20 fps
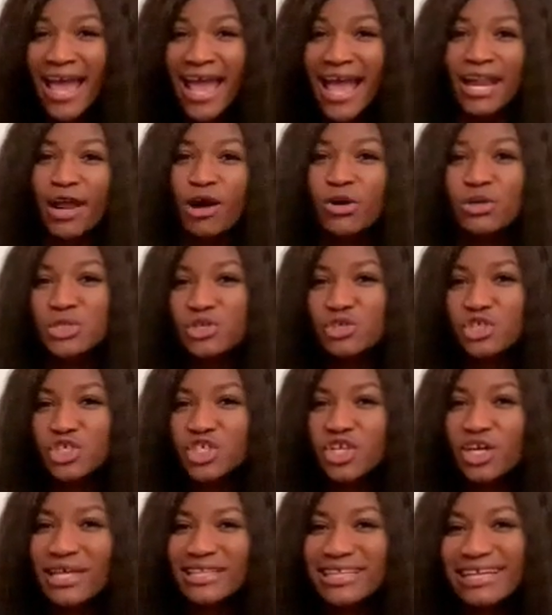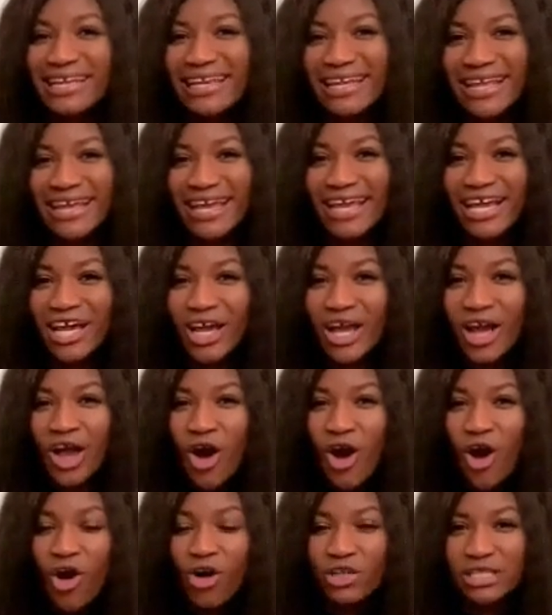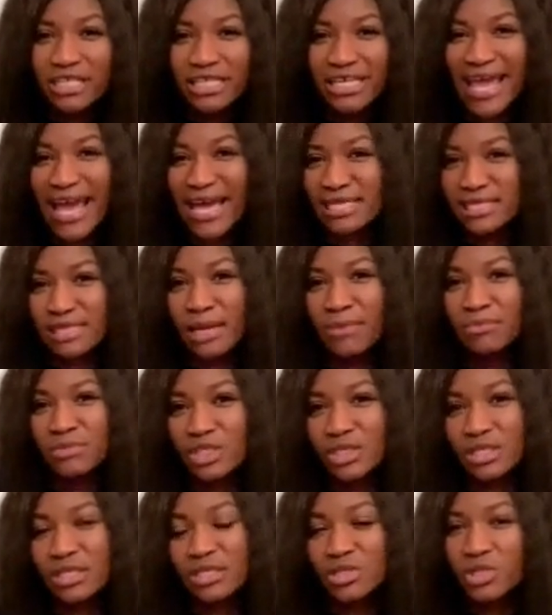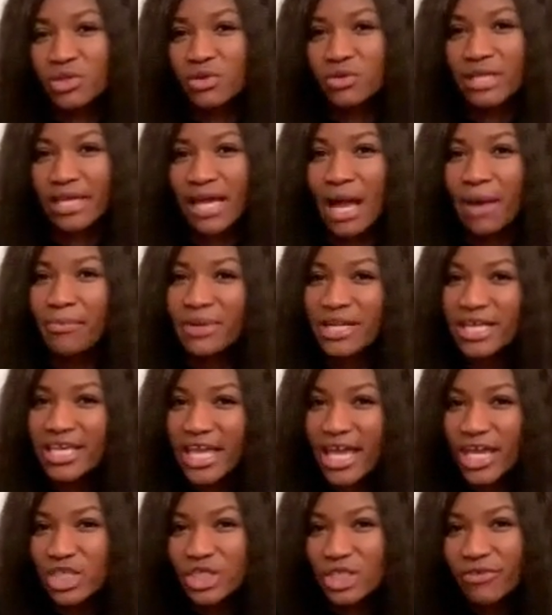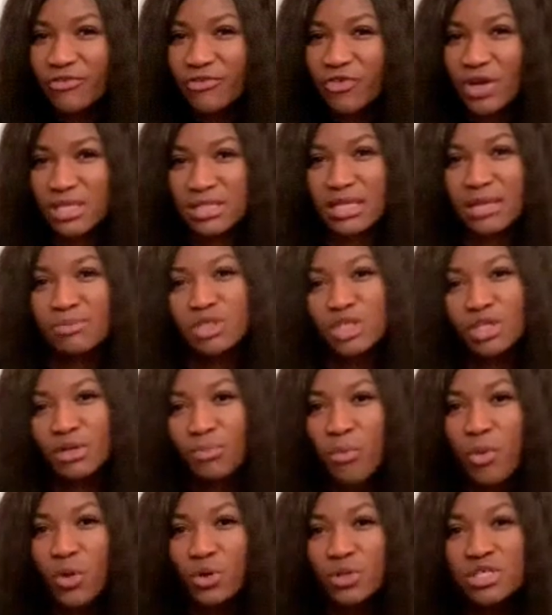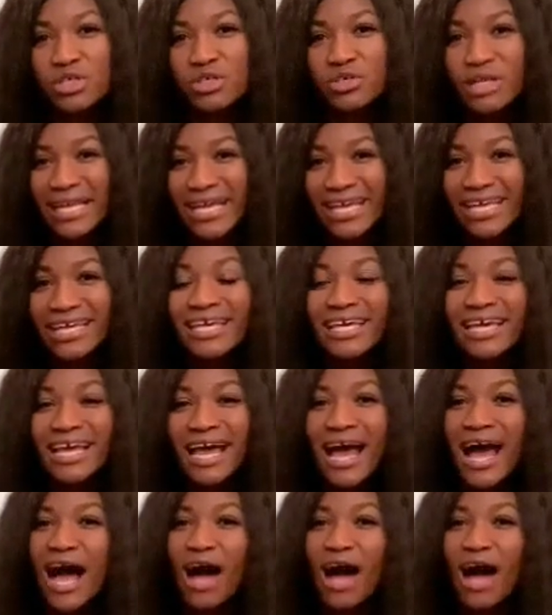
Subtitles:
And I also share the link on the exemption, so the application for exemption portal link,